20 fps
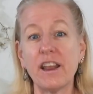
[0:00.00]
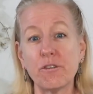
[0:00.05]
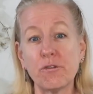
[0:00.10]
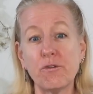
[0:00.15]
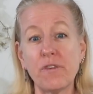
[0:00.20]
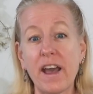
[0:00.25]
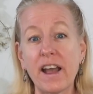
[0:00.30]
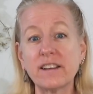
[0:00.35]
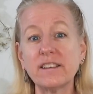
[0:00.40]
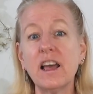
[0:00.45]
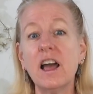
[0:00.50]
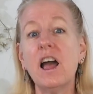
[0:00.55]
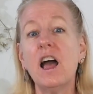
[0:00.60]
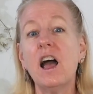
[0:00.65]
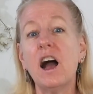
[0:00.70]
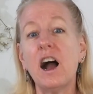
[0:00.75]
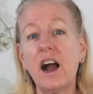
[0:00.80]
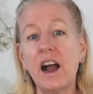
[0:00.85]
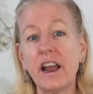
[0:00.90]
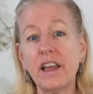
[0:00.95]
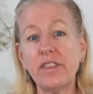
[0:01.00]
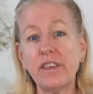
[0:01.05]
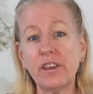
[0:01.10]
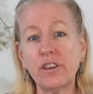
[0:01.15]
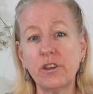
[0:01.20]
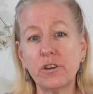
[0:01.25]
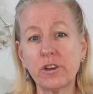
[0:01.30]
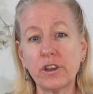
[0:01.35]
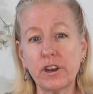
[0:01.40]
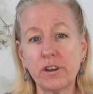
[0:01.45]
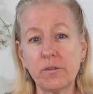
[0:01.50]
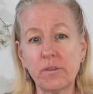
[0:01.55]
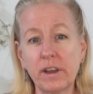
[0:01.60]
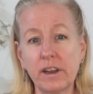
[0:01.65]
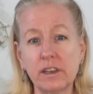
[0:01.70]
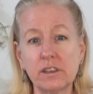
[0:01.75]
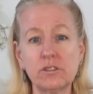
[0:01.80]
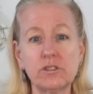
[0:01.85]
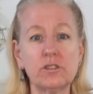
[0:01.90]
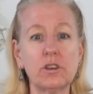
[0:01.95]
In fact, I think you're going to
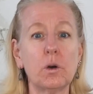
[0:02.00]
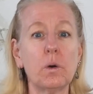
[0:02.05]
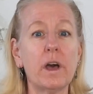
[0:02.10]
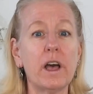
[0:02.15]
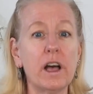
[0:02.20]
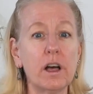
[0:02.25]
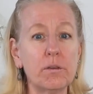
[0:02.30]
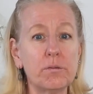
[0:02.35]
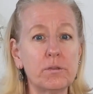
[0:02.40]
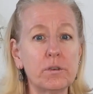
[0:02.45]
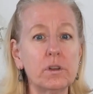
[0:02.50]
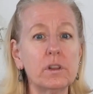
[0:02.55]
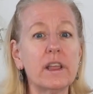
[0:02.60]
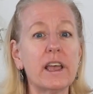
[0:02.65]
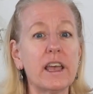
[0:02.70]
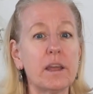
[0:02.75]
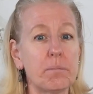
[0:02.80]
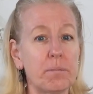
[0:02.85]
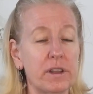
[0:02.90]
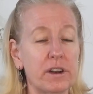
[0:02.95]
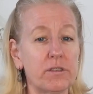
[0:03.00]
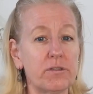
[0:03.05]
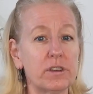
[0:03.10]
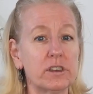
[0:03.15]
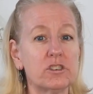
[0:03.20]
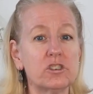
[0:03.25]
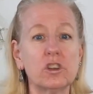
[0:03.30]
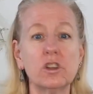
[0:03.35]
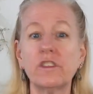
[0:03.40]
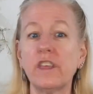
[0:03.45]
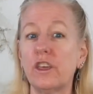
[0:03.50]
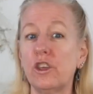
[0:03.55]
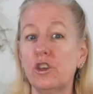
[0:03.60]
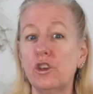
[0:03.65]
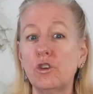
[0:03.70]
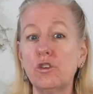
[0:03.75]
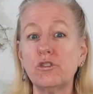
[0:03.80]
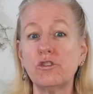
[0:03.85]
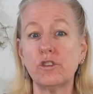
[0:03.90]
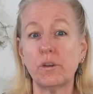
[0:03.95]
find it so helpful and beneficial that
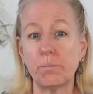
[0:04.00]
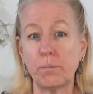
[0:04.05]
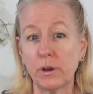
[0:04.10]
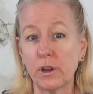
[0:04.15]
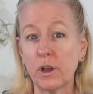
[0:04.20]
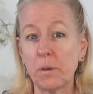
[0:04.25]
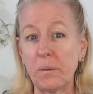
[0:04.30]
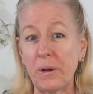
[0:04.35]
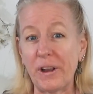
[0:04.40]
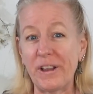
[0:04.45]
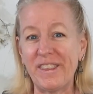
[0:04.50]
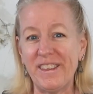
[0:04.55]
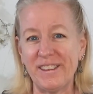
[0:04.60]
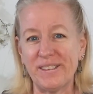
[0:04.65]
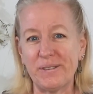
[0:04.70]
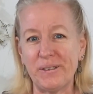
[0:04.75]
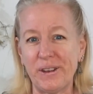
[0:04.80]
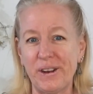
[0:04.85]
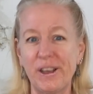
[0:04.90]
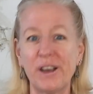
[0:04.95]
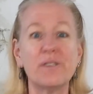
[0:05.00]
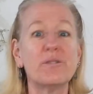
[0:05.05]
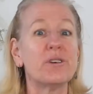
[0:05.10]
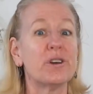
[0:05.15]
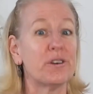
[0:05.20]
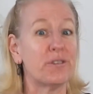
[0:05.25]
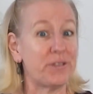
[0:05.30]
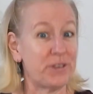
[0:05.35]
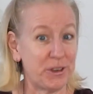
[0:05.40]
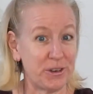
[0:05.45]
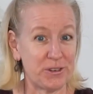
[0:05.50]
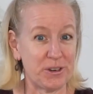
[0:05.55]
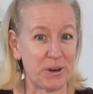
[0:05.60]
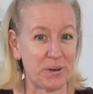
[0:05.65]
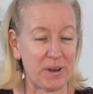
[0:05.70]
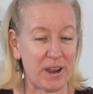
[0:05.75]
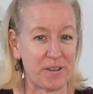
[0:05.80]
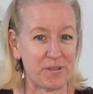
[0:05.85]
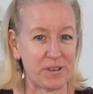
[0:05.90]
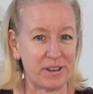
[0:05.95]
you should bookmark this video for a
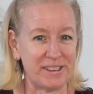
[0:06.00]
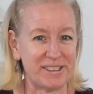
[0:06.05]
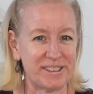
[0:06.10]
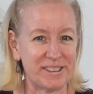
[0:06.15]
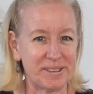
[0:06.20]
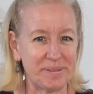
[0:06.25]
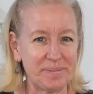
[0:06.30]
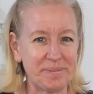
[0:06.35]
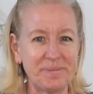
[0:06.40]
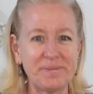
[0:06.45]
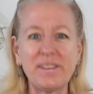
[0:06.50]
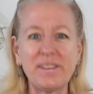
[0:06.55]
future reference.